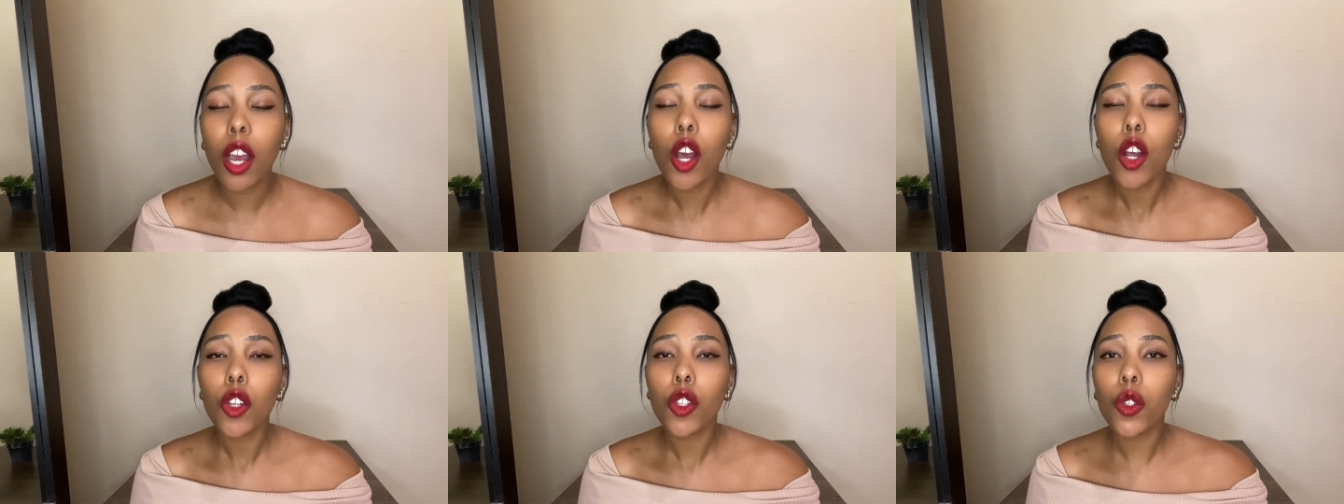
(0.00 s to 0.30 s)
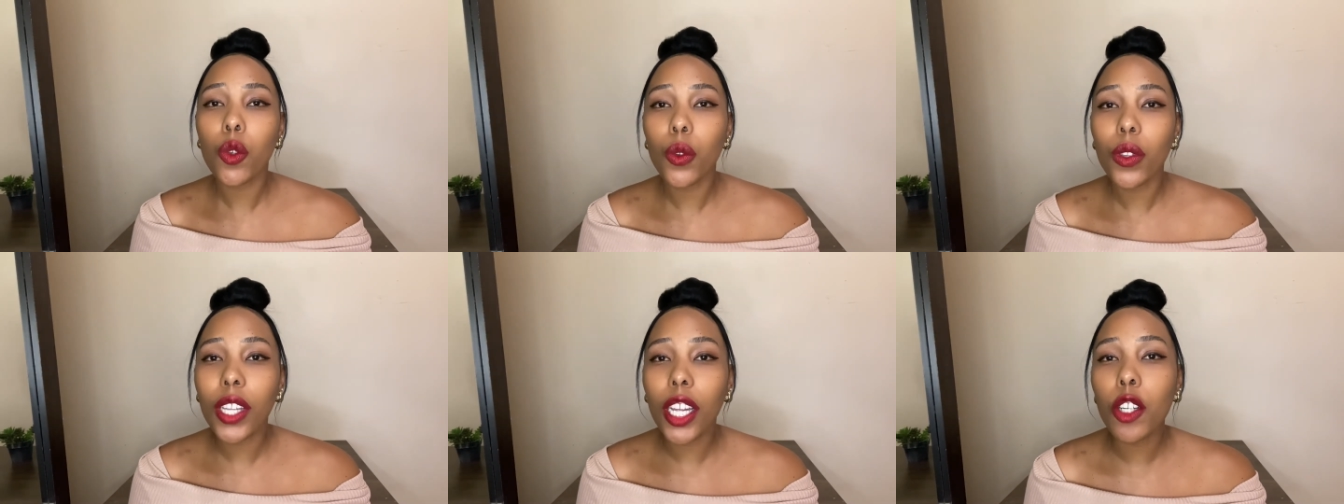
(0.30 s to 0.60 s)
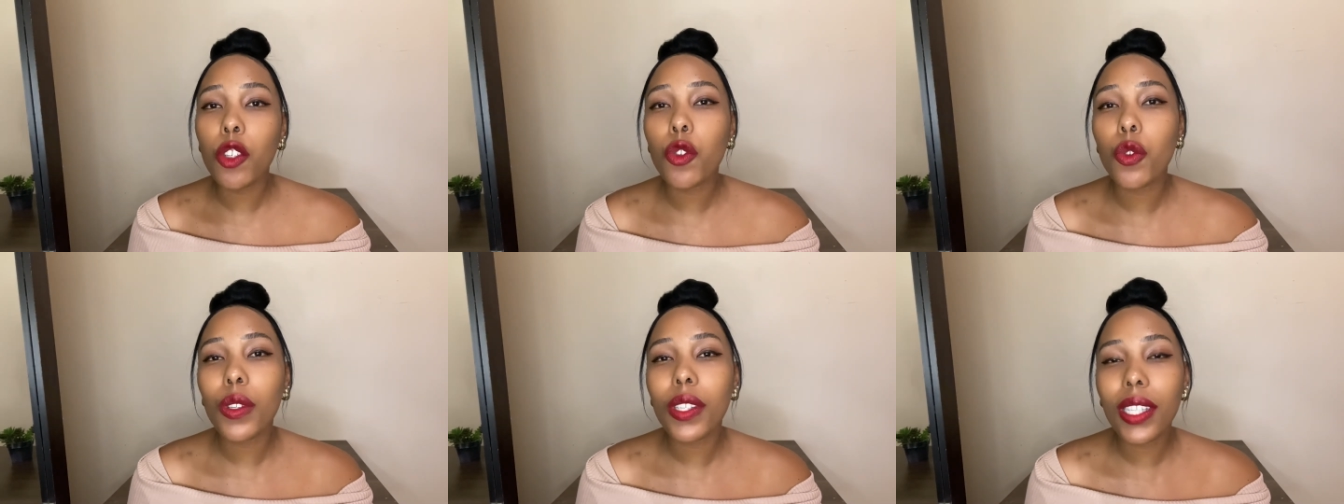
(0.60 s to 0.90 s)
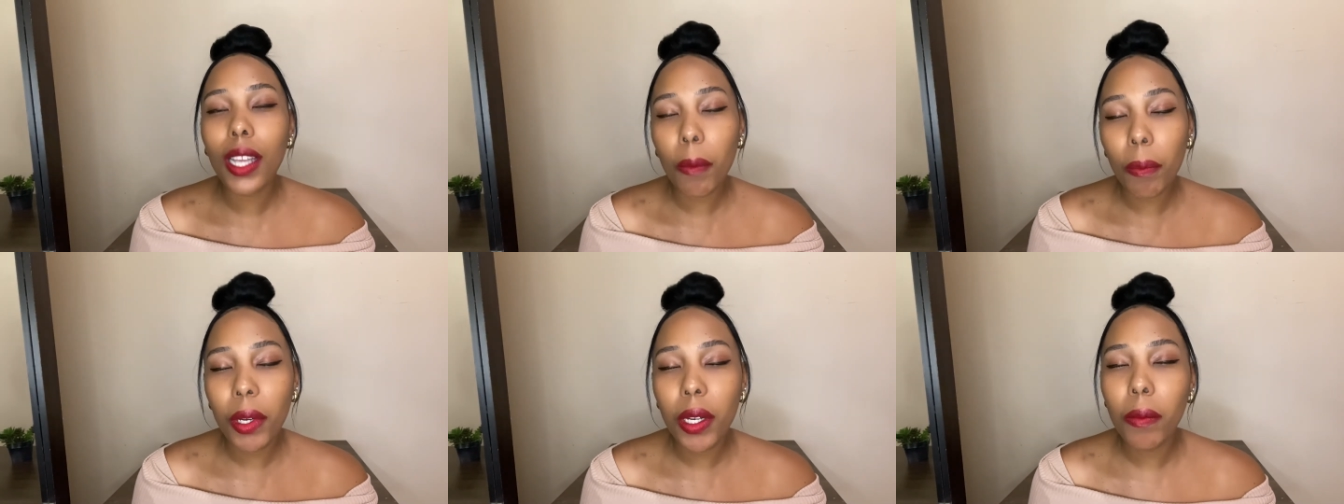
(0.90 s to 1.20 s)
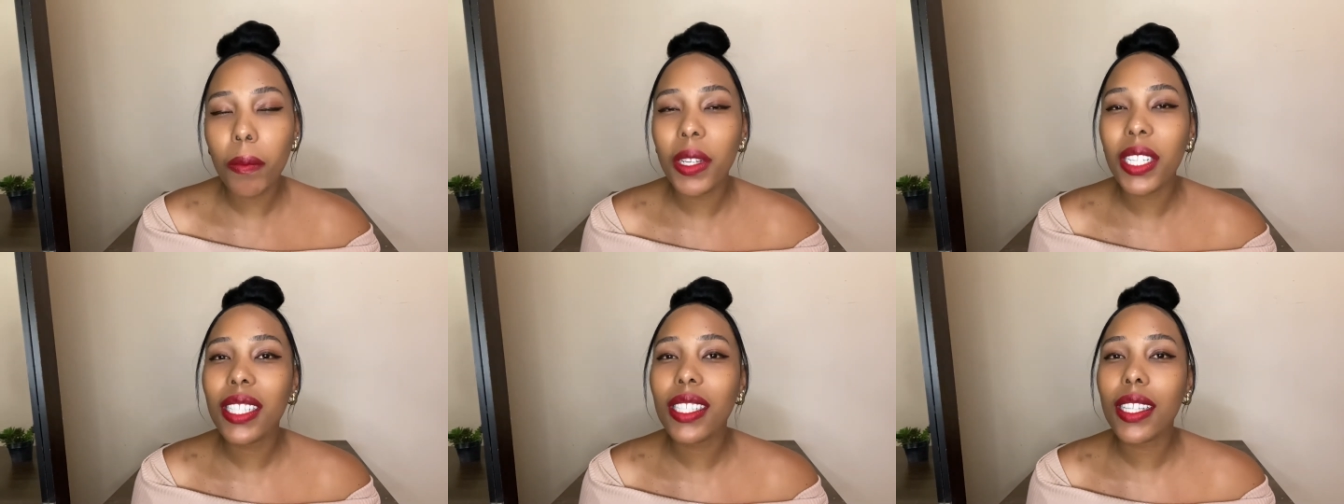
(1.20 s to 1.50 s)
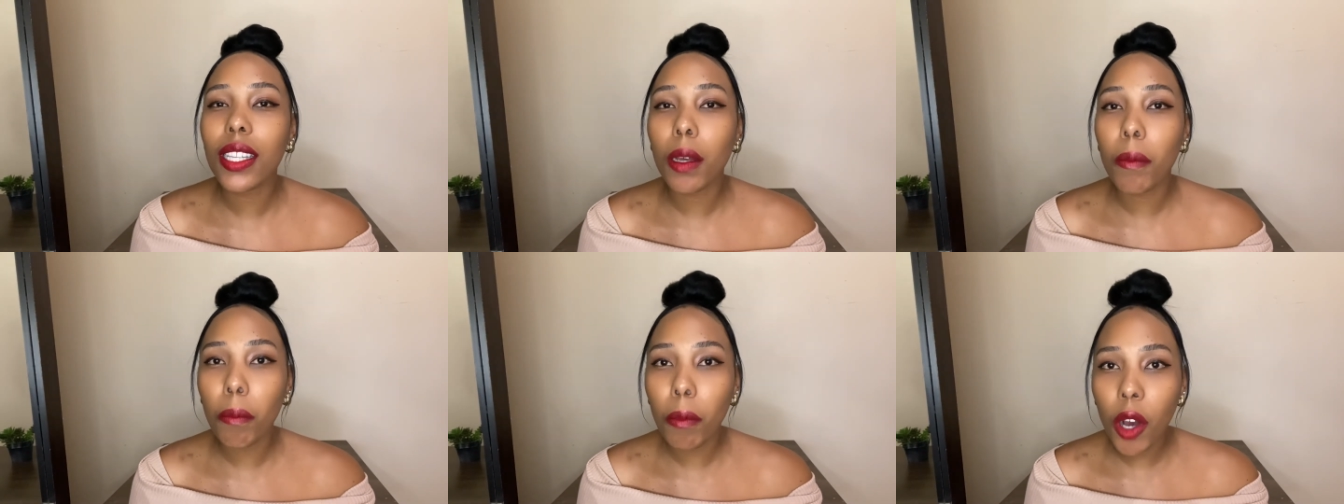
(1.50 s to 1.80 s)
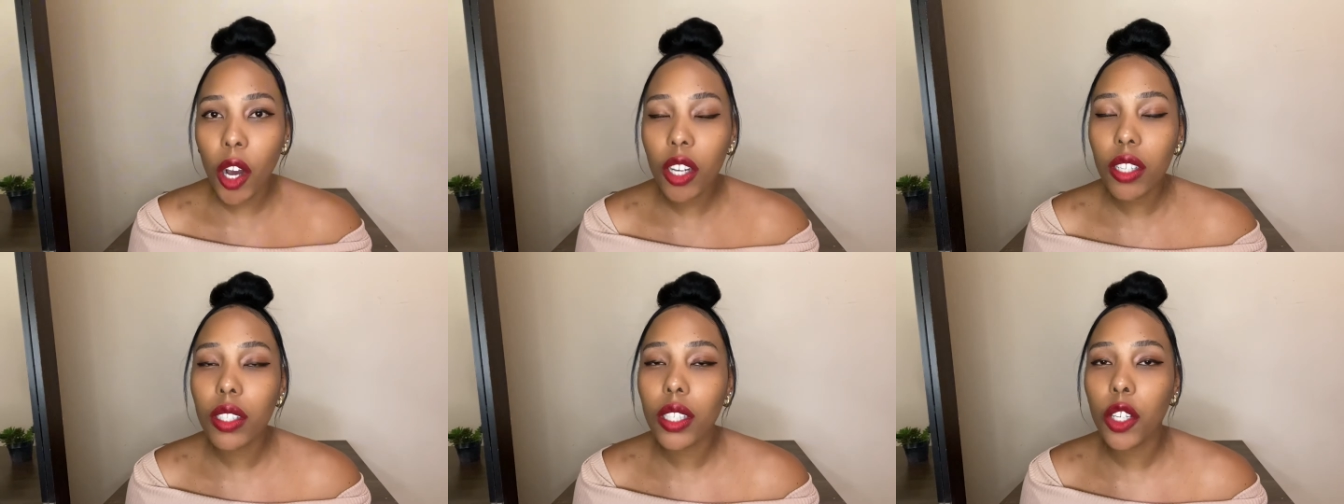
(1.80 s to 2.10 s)
so that you supplement the
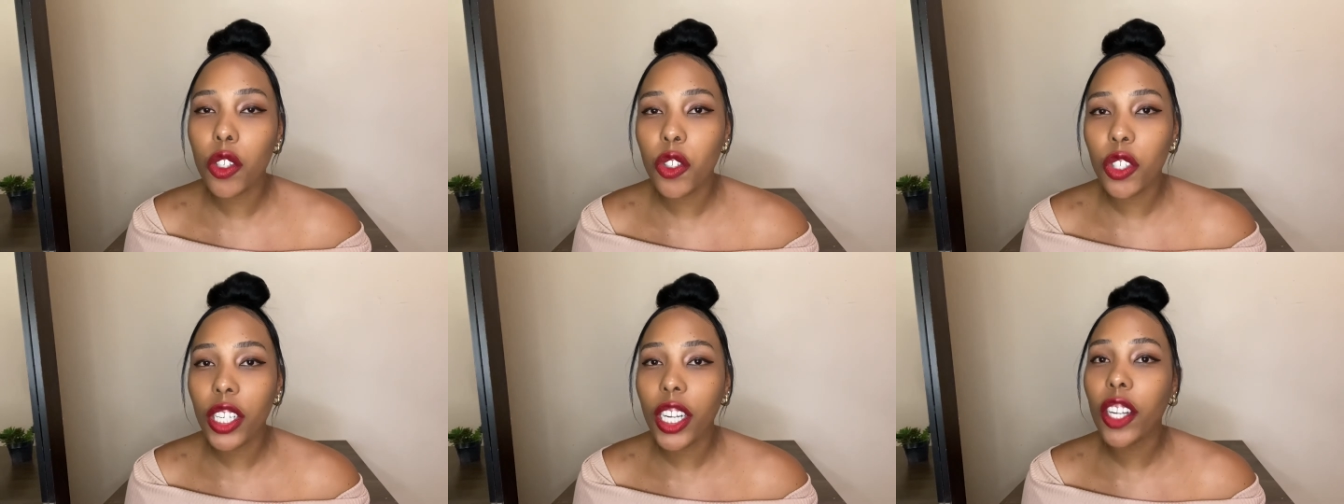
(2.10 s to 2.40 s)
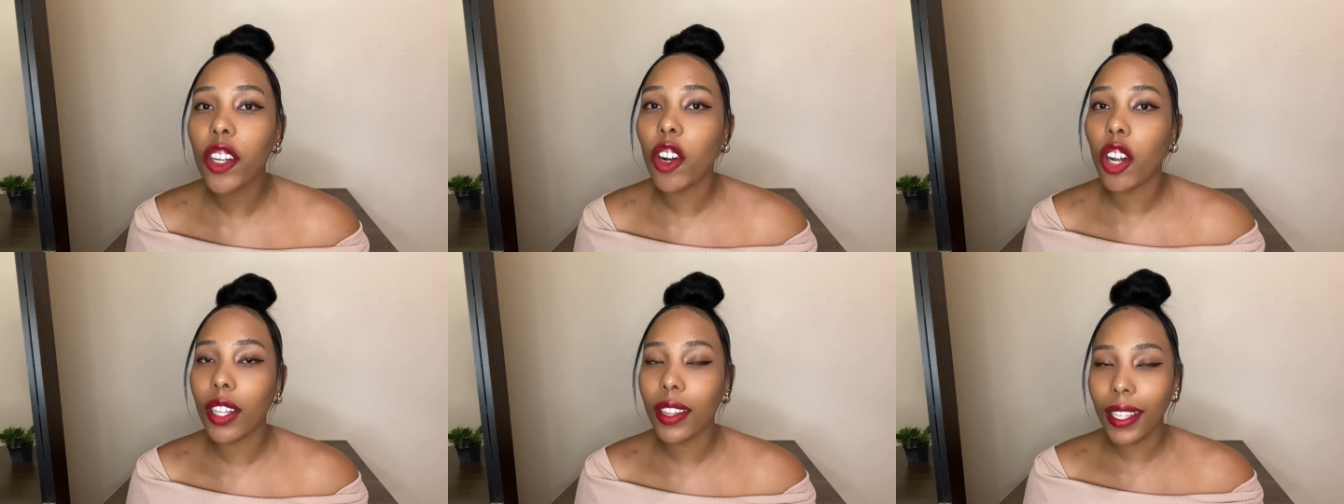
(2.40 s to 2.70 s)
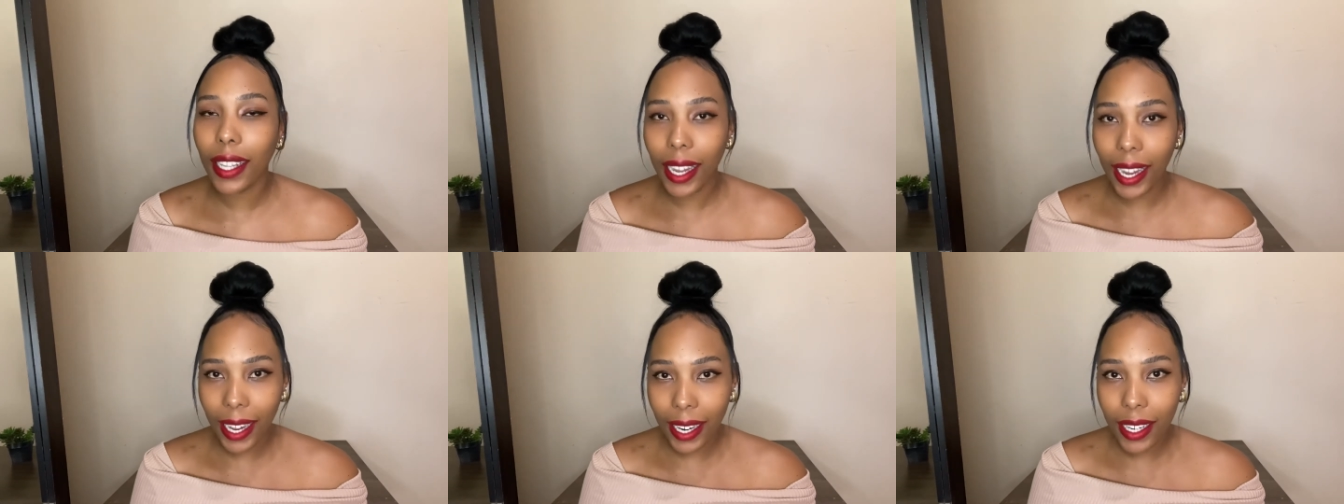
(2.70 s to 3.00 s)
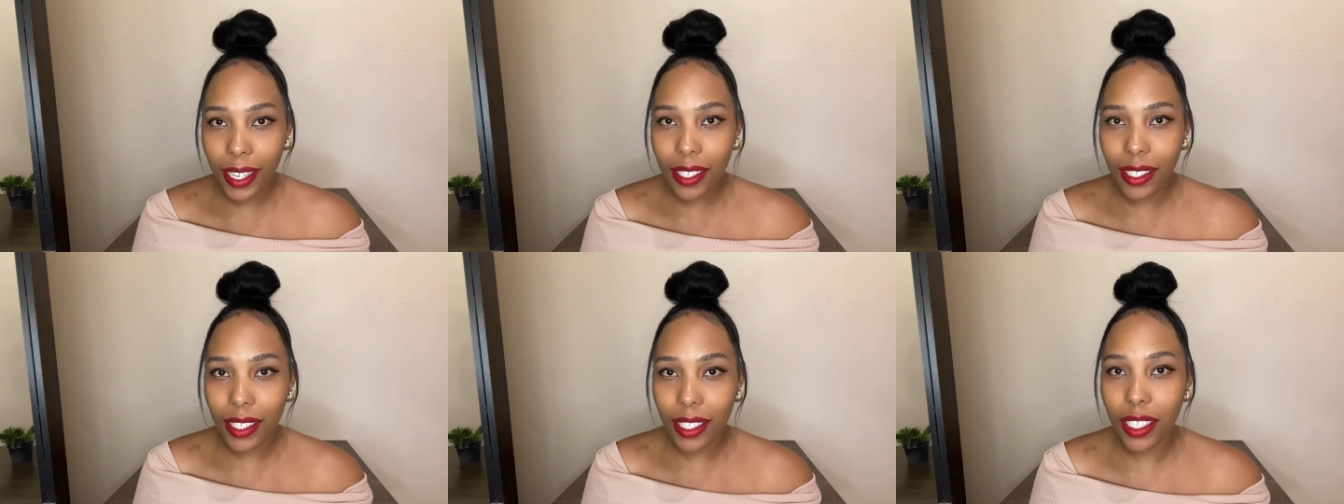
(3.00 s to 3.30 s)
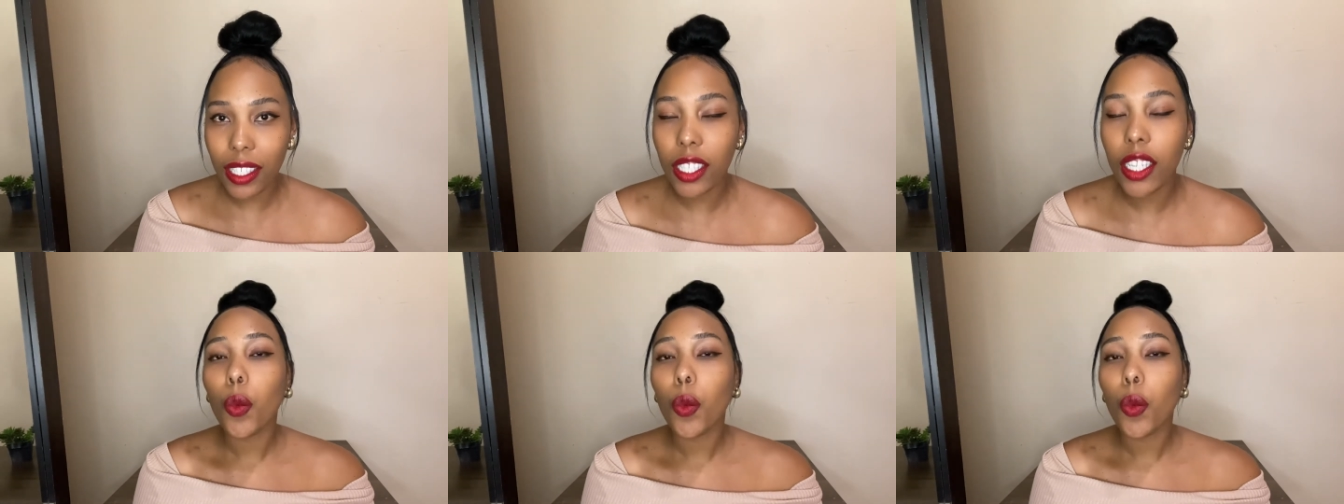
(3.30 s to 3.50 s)
marks that you get on the L&D